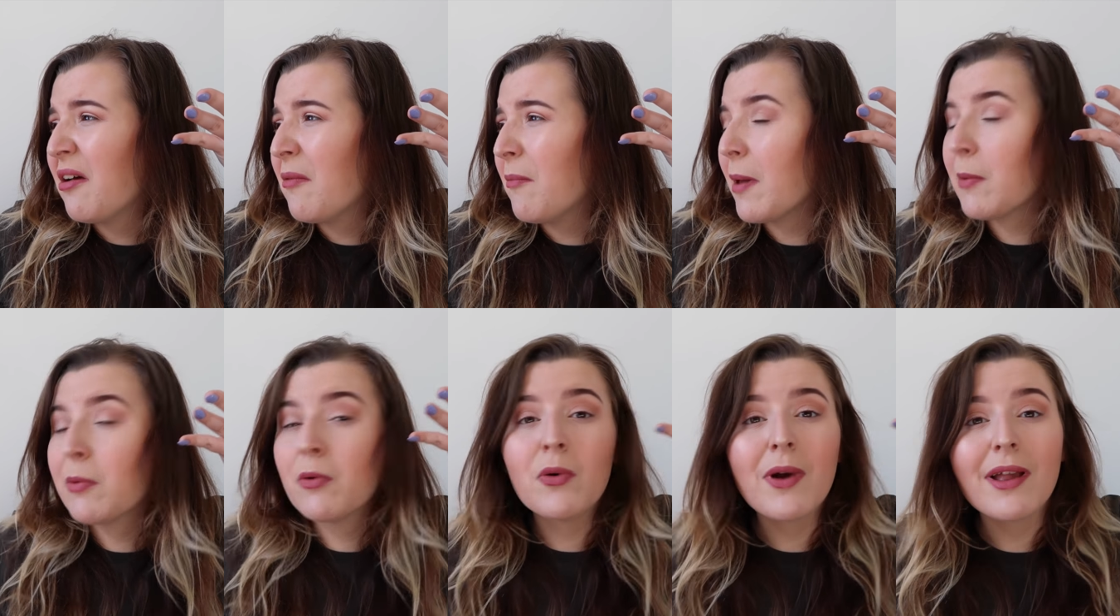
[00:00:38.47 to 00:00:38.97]

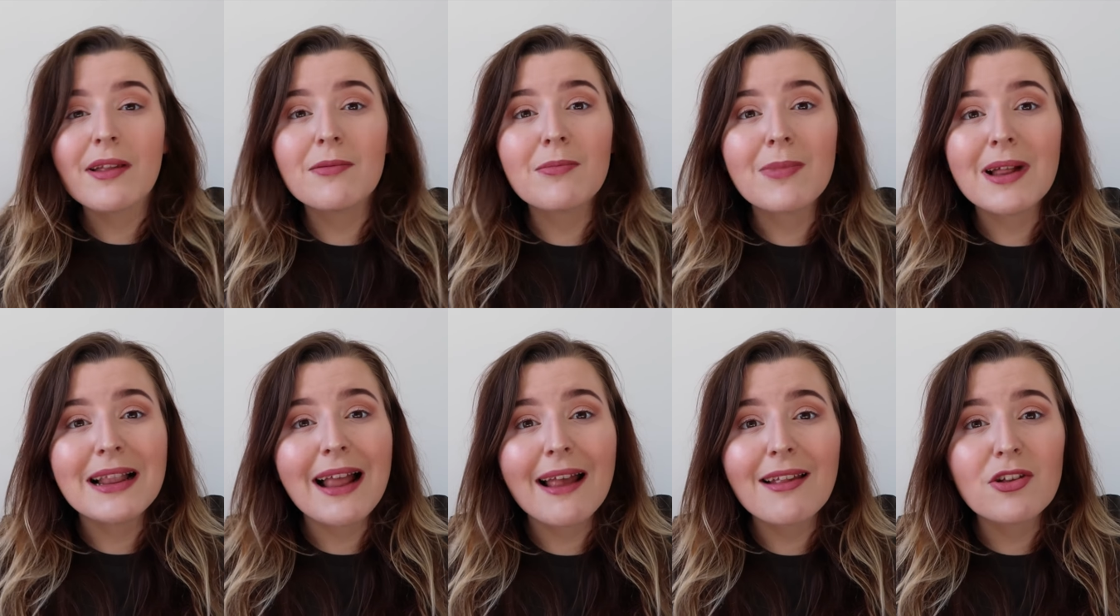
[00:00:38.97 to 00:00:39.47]
Maybe we'll get
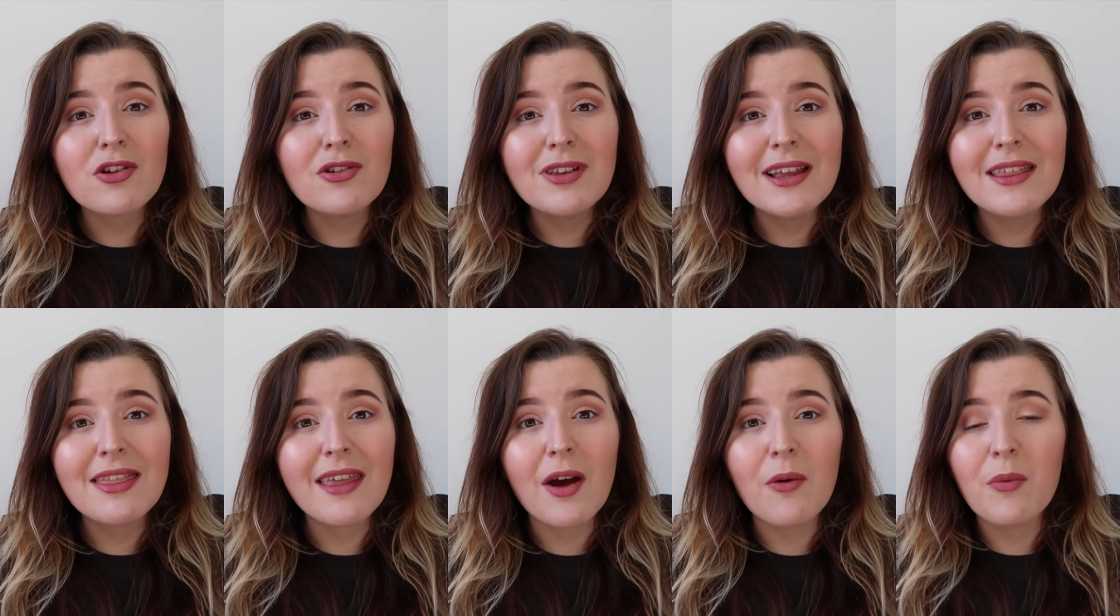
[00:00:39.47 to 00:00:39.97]
some classical
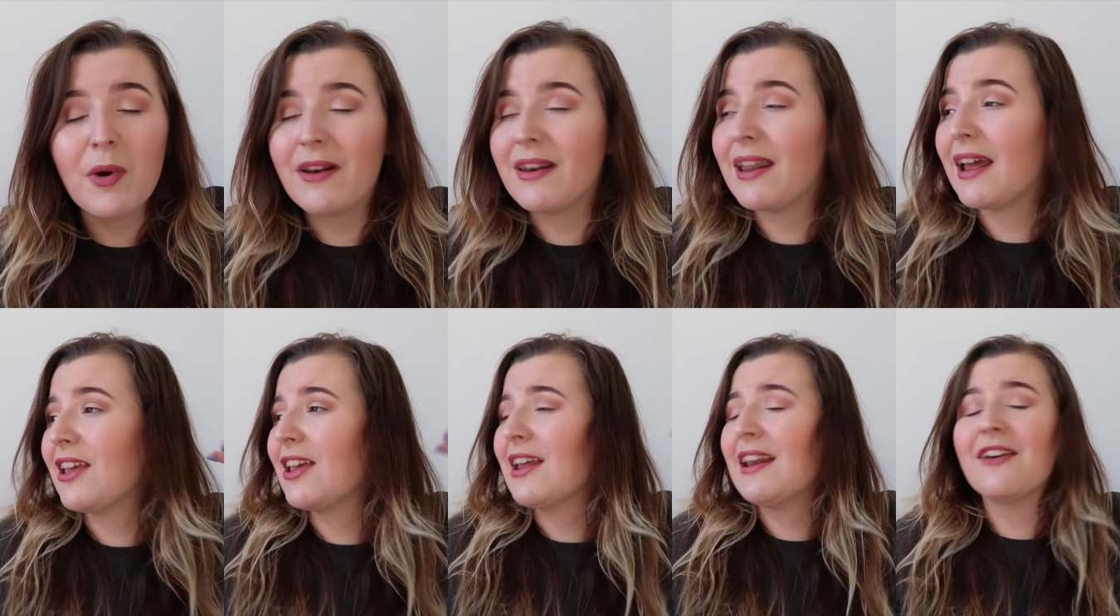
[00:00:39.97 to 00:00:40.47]
in there one
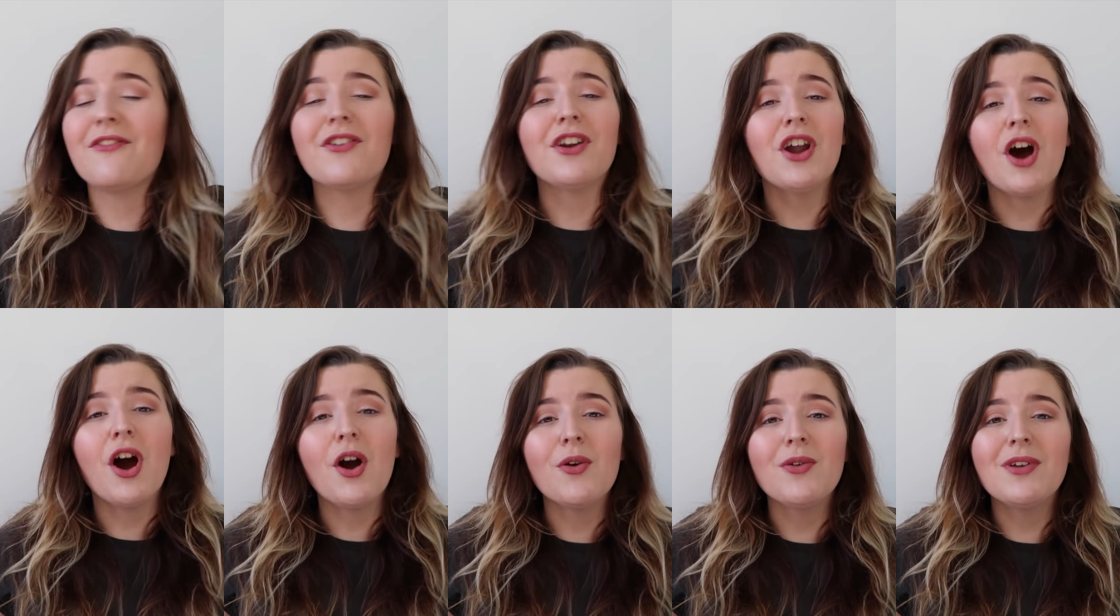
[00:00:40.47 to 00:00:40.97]
day. You never
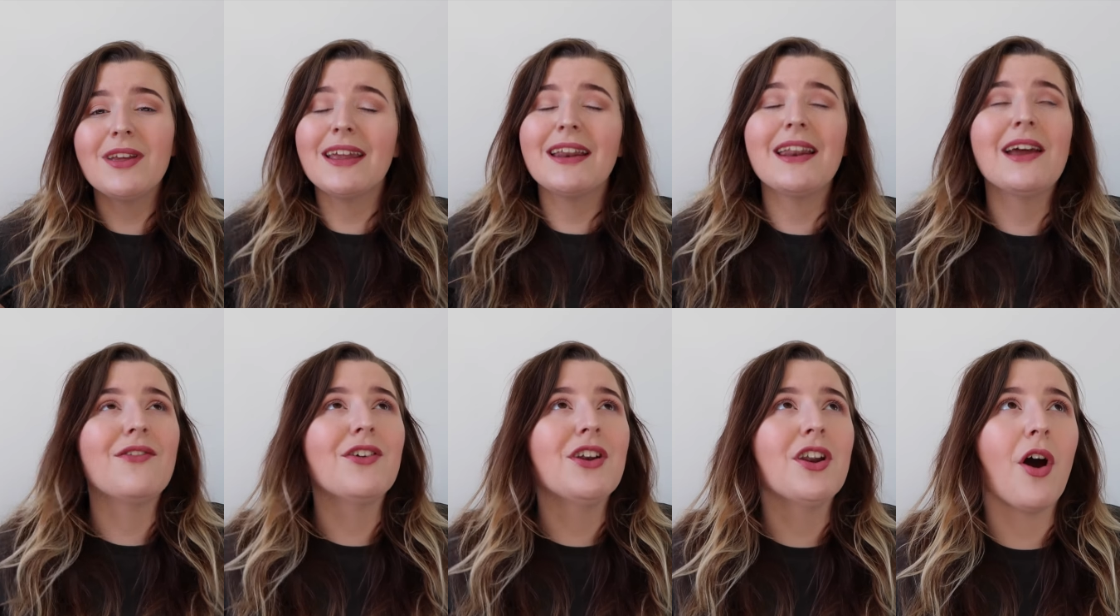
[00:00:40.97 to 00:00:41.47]
know, you
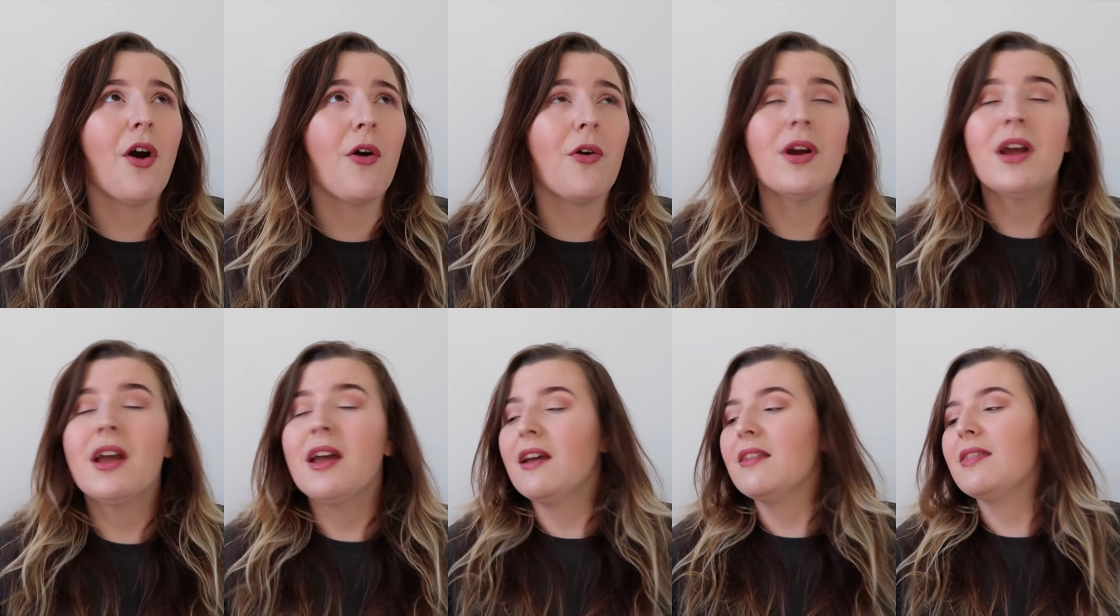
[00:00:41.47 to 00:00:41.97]
never
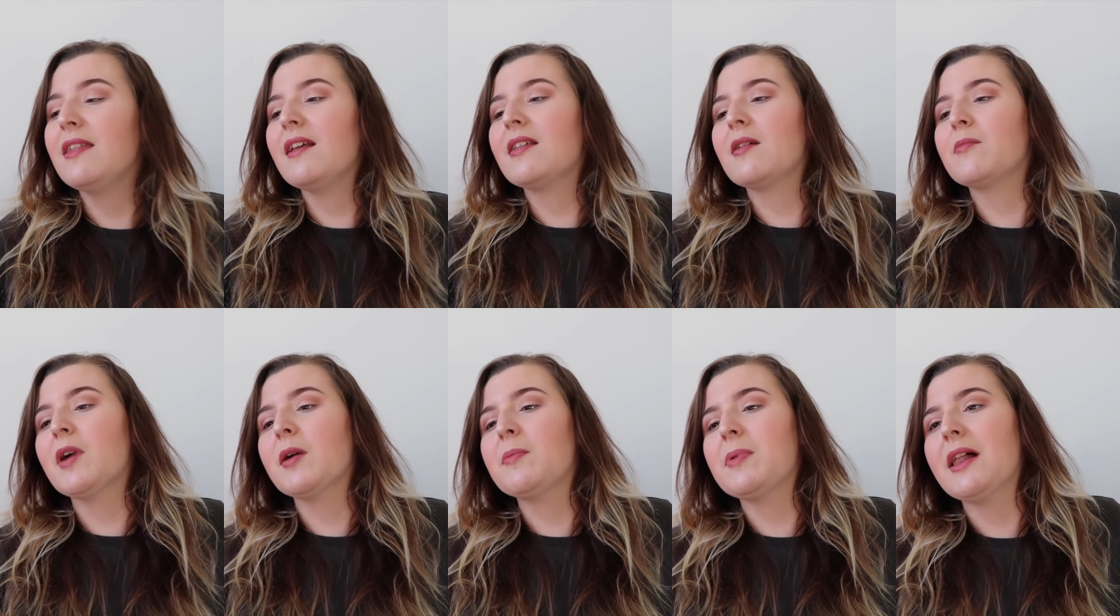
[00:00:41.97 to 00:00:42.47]
know.
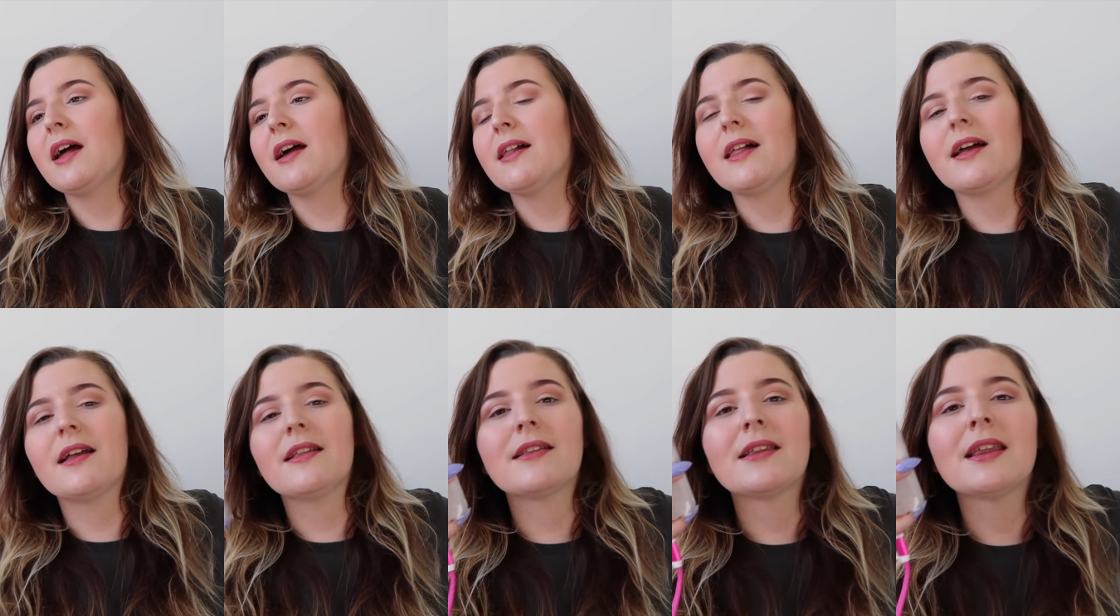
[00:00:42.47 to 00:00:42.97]
These are my
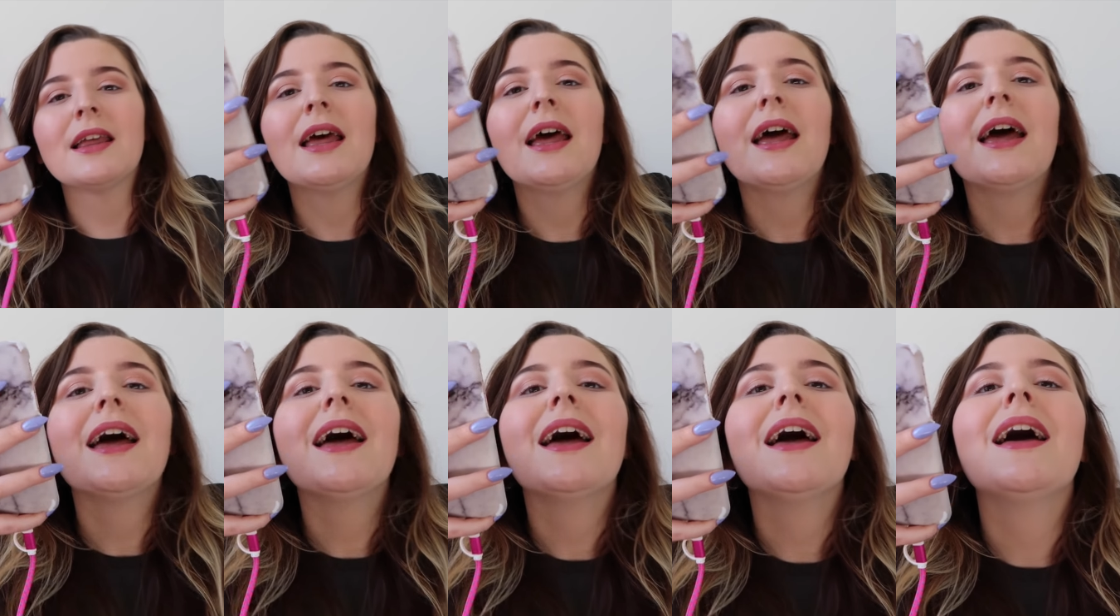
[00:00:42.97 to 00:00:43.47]
playlists.
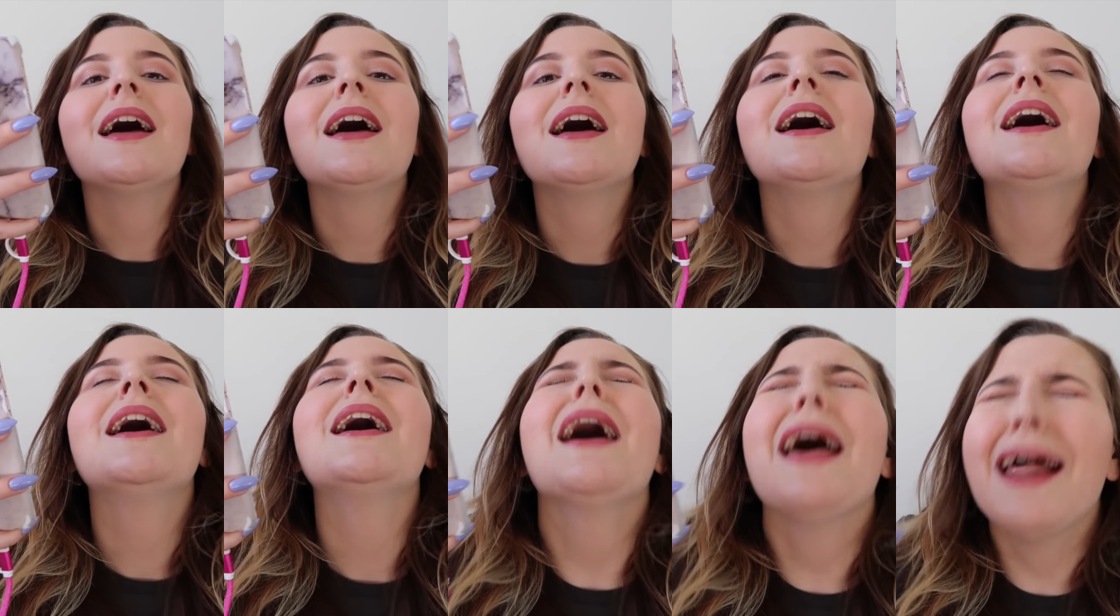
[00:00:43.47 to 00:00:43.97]

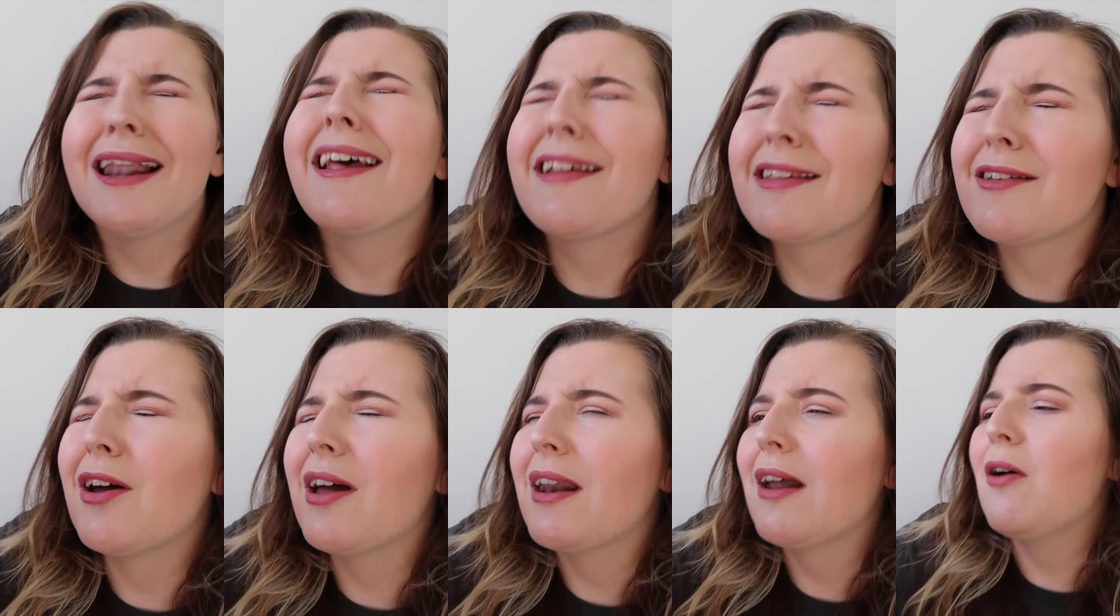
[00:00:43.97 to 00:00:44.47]

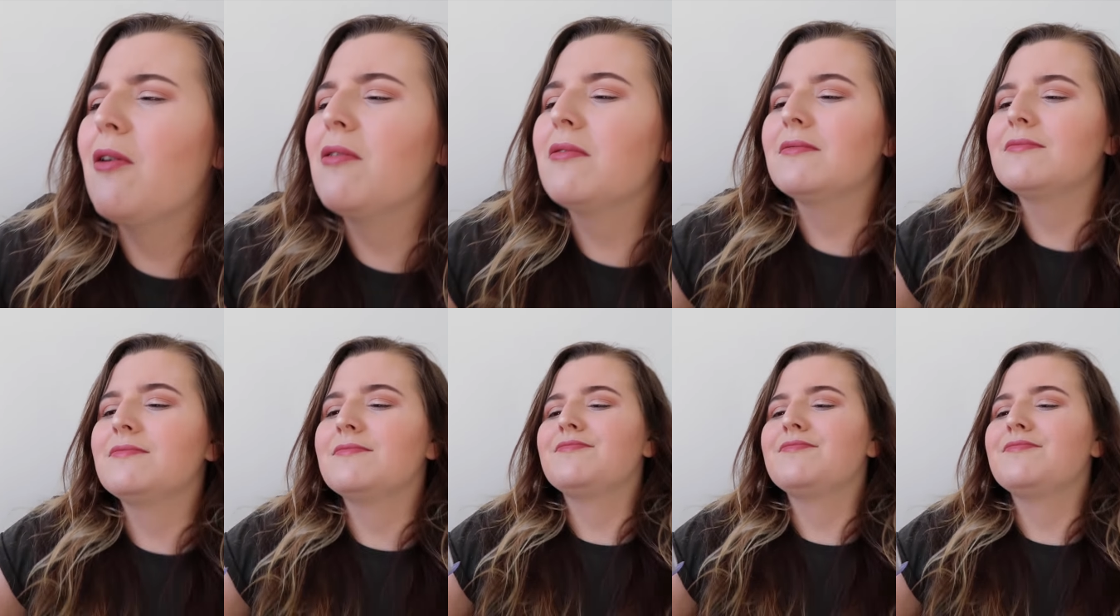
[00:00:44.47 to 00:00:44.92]
Let's get on.